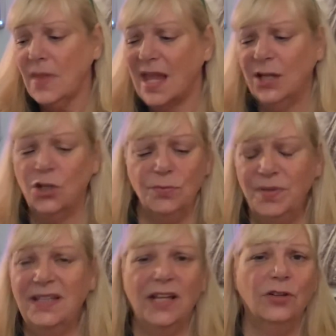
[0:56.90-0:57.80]
it could
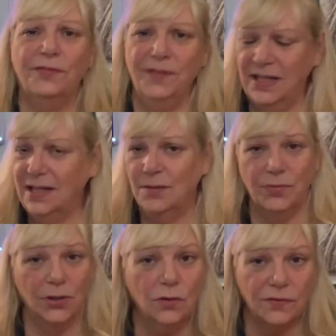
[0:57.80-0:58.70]
be that you're fitting in
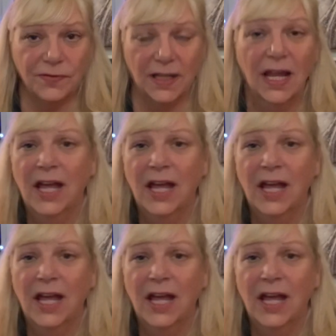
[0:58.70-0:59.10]
beautifully.